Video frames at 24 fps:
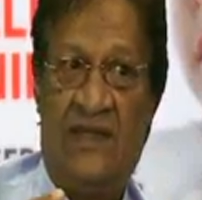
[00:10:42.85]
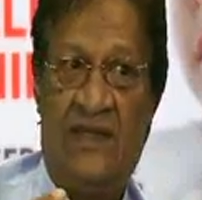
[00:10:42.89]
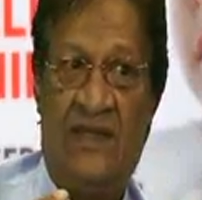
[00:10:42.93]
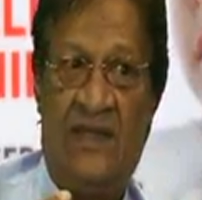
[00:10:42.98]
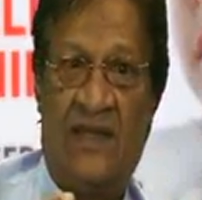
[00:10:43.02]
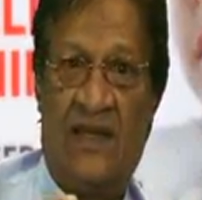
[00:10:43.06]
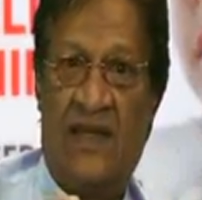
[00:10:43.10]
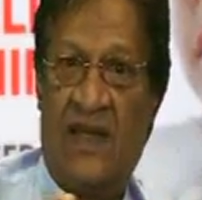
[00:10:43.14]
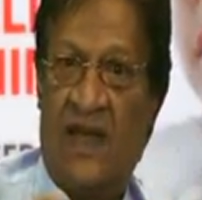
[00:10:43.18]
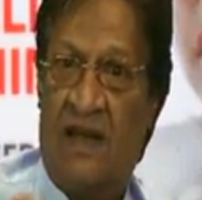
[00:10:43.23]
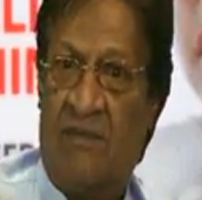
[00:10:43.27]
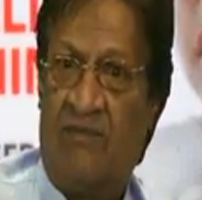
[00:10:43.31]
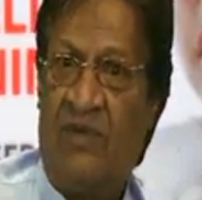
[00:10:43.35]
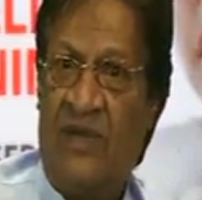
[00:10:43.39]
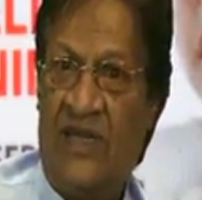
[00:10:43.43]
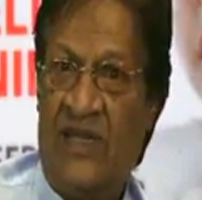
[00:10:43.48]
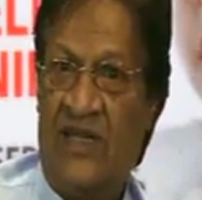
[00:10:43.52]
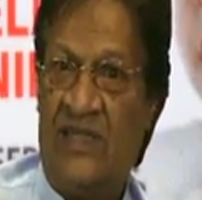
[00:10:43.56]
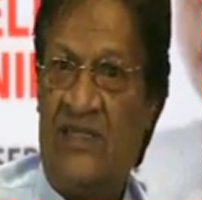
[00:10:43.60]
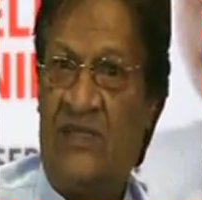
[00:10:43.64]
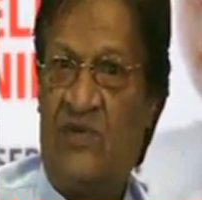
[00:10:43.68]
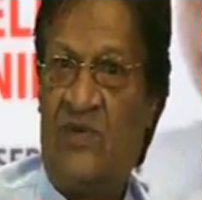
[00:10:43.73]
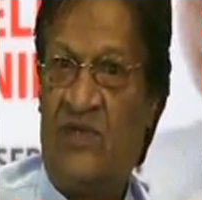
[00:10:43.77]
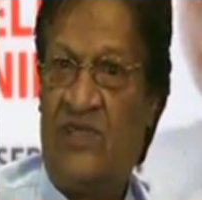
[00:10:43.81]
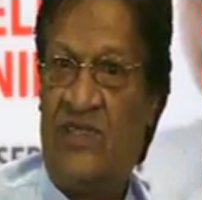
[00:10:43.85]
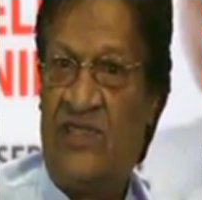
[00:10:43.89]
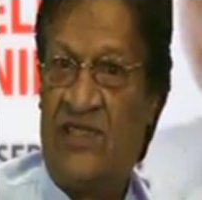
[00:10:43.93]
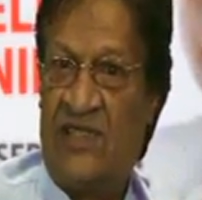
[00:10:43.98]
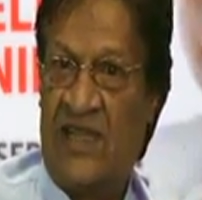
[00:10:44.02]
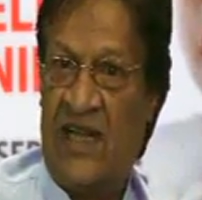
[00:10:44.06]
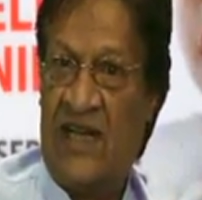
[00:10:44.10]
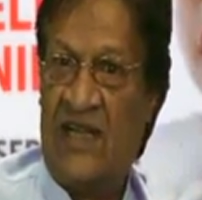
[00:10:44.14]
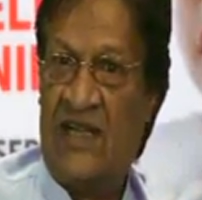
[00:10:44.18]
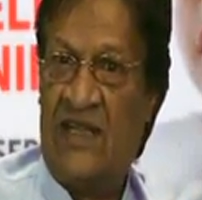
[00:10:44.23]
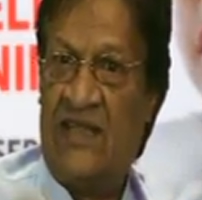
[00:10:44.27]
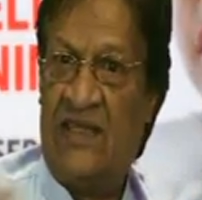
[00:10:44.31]
The companies were
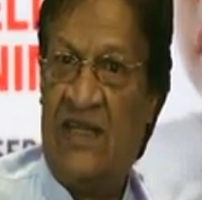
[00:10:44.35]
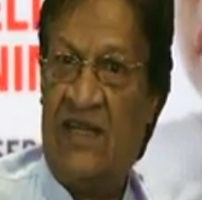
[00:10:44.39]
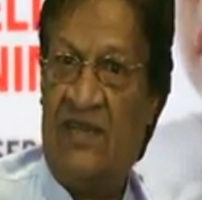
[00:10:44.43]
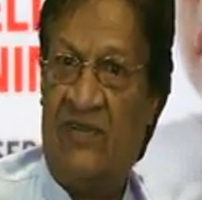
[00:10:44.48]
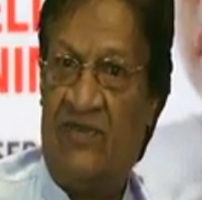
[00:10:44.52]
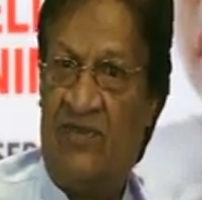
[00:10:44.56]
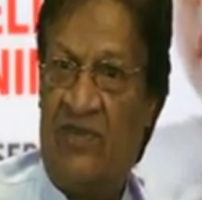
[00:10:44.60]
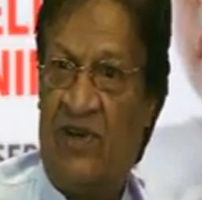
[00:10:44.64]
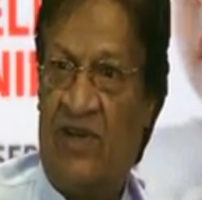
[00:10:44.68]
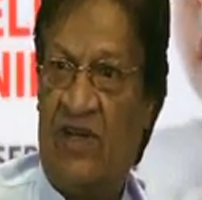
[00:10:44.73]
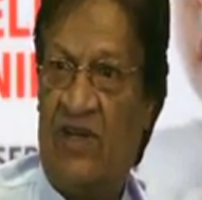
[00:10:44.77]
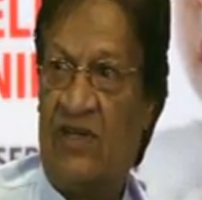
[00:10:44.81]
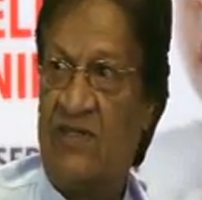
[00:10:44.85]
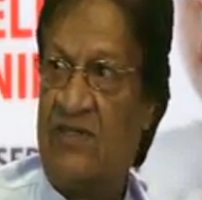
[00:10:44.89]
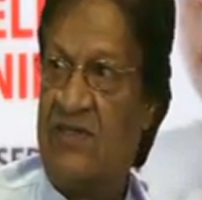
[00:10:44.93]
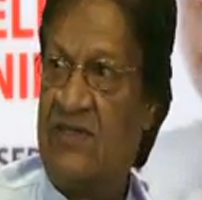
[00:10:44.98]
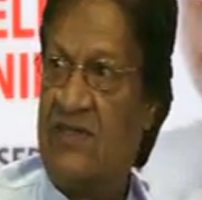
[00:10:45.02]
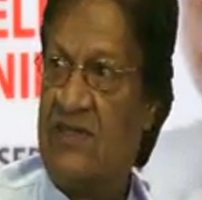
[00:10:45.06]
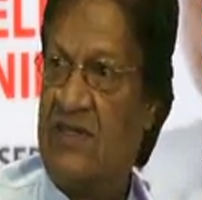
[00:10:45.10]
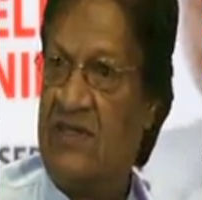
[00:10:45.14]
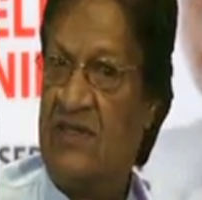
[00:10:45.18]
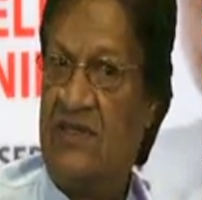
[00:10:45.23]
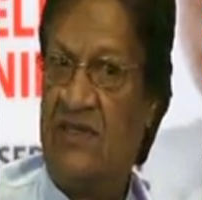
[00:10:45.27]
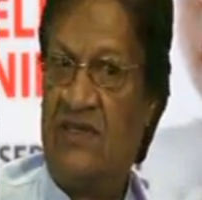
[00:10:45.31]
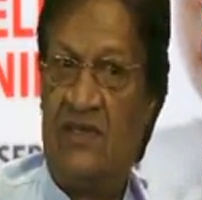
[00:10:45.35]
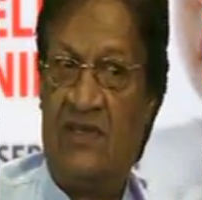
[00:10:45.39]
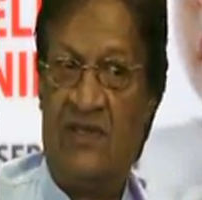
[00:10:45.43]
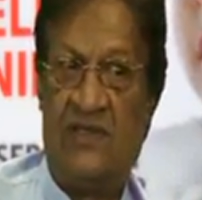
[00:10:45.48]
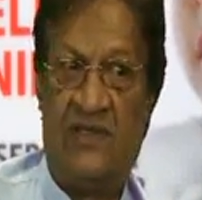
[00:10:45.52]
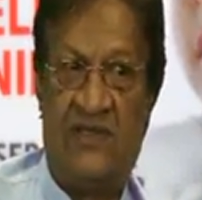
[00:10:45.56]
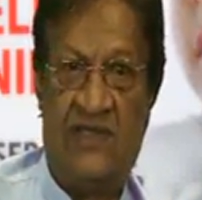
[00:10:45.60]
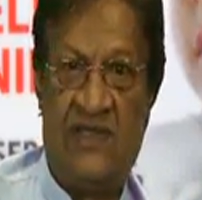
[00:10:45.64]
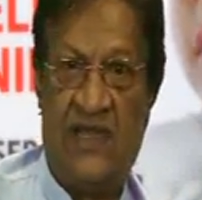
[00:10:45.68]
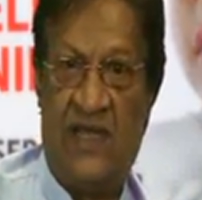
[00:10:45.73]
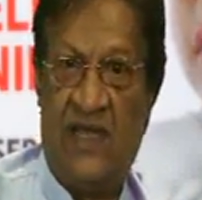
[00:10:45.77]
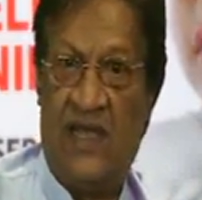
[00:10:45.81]
selling their drugs and they
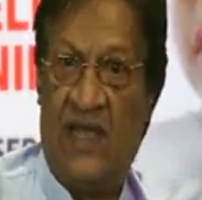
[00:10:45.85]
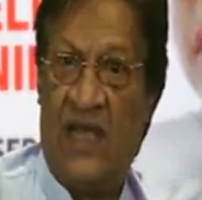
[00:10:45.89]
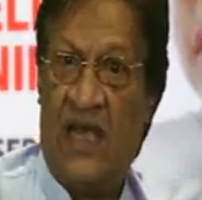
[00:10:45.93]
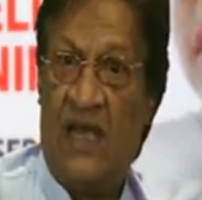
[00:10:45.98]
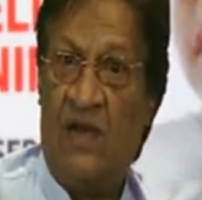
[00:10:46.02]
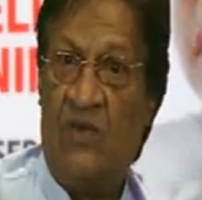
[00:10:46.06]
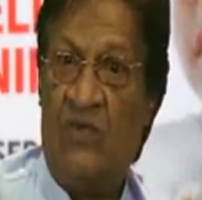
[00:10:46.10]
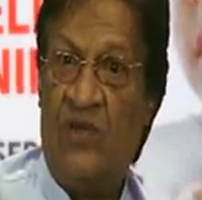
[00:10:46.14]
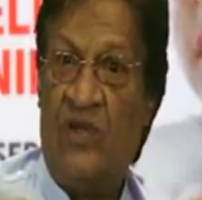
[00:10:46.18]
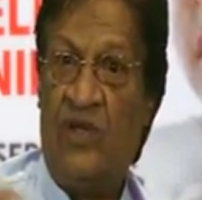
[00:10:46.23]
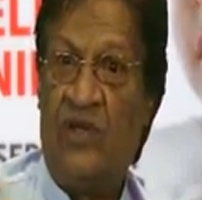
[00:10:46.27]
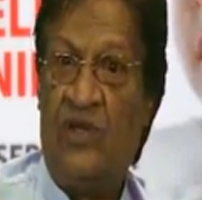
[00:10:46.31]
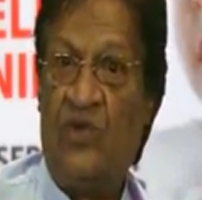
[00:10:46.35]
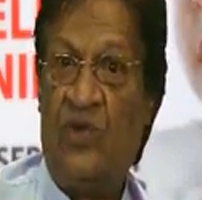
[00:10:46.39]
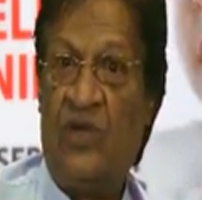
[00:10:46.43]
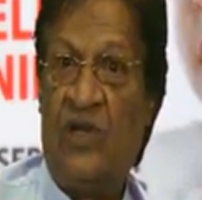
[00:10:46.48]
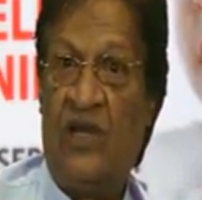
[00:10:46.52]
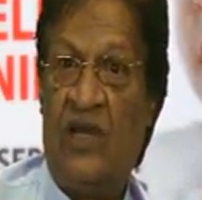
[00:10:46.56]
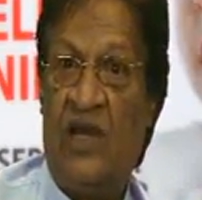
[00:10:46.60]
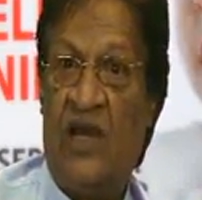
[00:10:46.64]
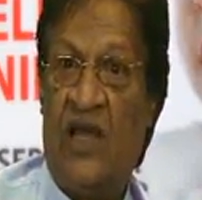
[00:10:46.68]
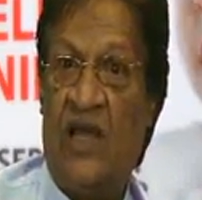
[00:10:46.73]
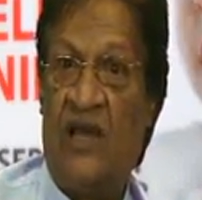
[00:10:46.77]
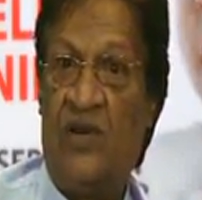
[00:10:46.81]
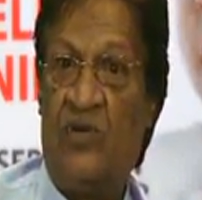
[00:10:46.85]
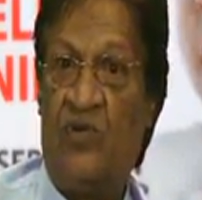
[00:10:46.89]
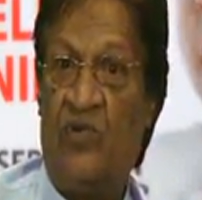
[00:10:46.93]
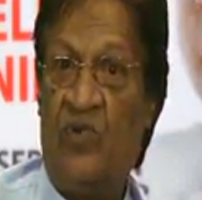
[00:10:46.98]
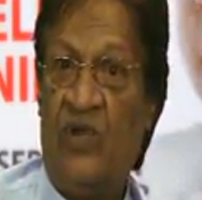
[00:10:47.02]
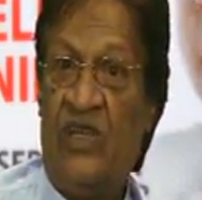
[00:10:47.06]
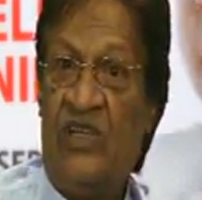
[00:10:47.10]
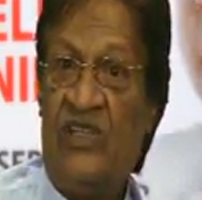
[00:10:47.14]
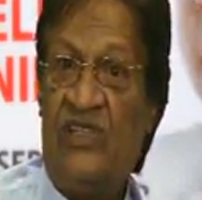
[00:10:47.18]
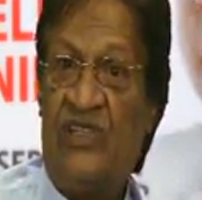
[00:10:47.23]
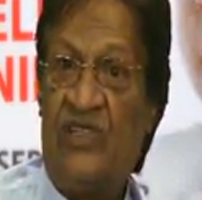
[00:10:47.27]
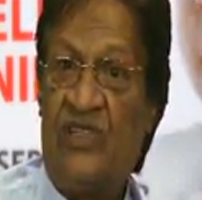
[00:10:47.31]
say, yeah, we're doing a lot of
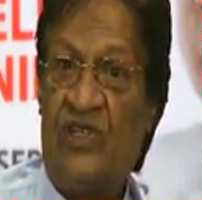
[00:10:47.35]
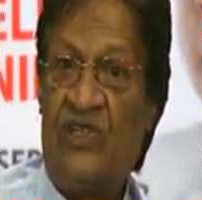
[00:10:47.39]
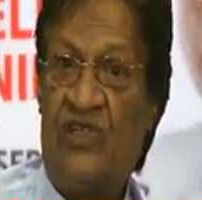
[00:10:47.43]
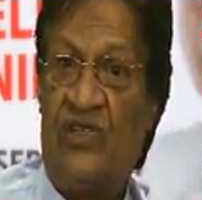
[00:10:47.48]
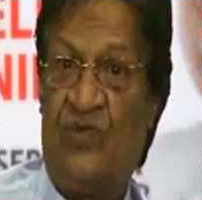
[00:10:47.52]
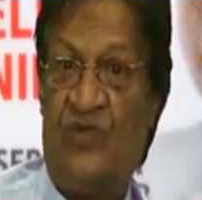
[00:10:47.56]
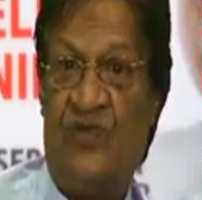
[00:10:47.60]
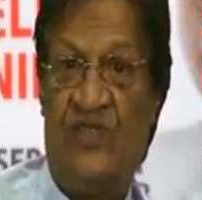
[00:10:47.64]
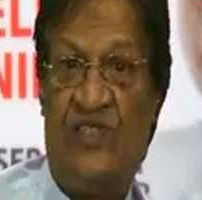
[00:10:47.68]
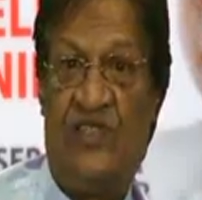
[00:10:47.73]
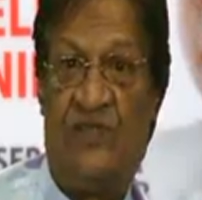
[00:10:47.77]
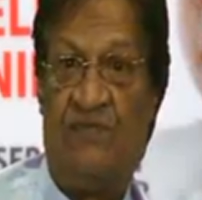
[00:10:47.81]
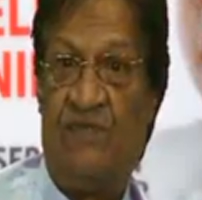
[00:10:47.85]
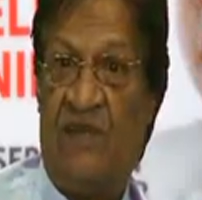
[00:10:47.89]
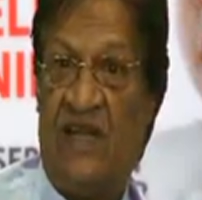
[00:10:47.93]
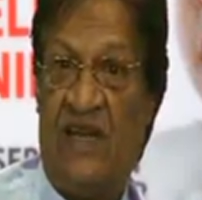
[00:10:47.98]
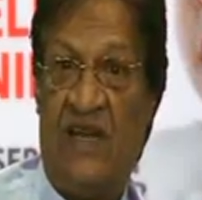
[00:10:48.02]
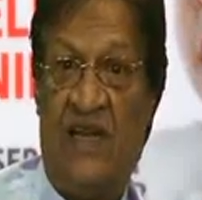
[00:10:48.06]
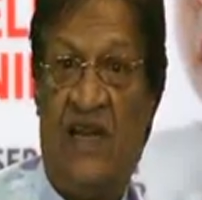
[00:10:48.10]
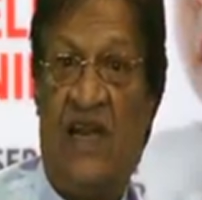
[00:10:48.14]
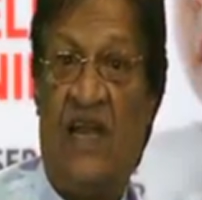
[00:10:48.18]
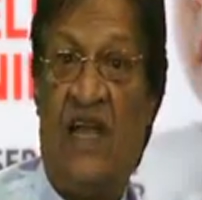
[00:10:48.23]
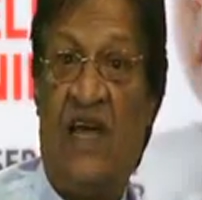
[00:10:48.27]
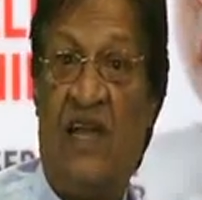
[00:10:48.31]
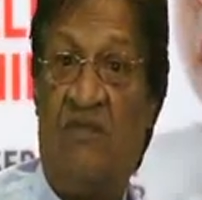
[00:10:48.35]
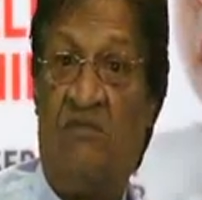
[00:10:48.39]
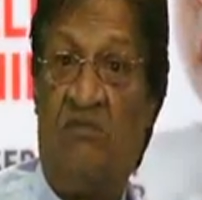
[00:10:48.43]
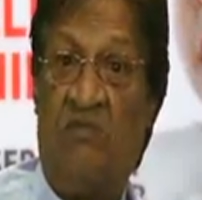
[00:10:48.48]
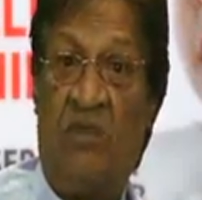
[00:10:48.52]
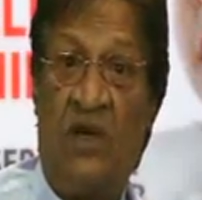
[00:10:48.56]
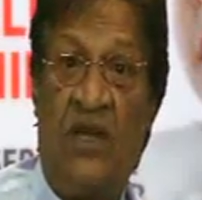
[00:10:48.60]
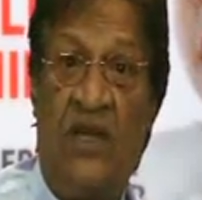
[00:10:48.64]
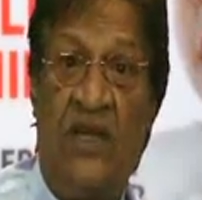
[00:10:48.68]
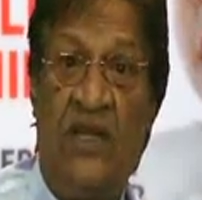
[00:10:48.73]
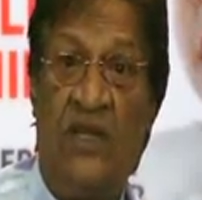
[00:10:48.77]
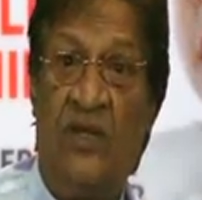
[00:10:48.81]
research, we spend a lot of
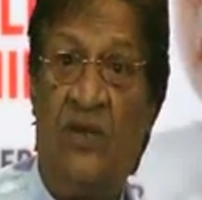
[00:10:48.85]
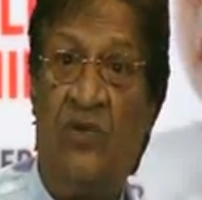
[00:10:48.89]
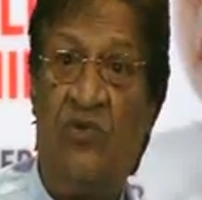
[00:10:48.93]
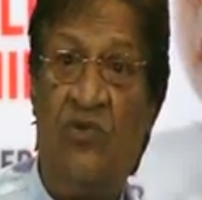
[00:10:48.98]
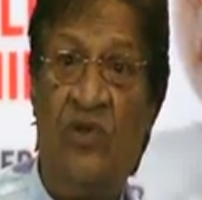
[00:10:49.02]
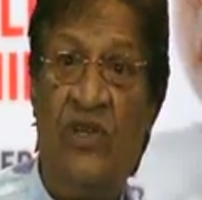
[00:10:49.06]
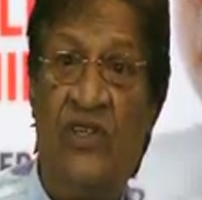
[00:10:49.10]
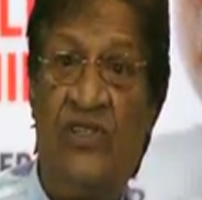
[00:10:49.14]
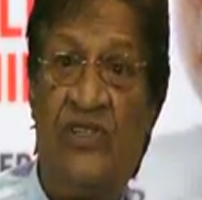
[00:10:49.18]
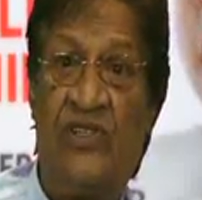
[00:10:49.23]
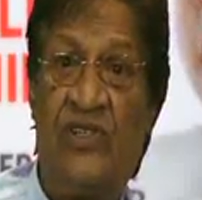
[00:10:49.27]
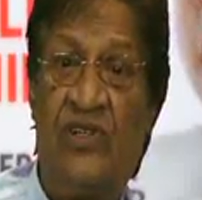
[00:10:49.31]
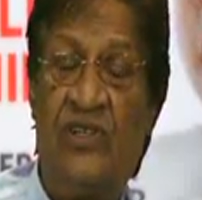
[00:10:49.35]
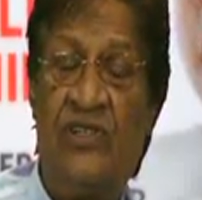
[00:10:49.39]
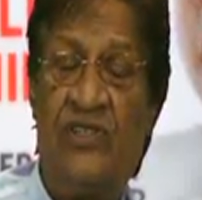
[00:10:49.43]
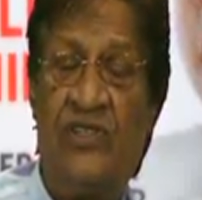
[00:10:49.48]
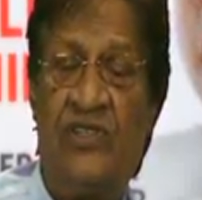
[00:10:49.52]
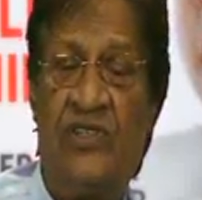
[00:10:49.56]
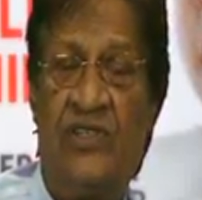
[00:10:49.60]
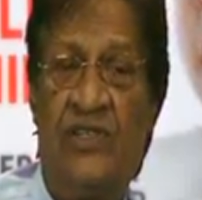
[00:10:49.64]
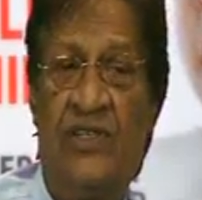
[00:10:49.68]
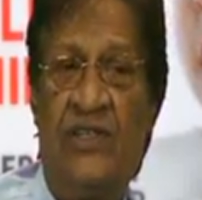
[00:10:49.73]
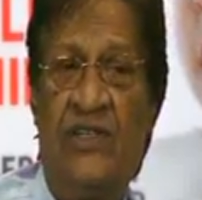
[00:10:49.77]
money on research.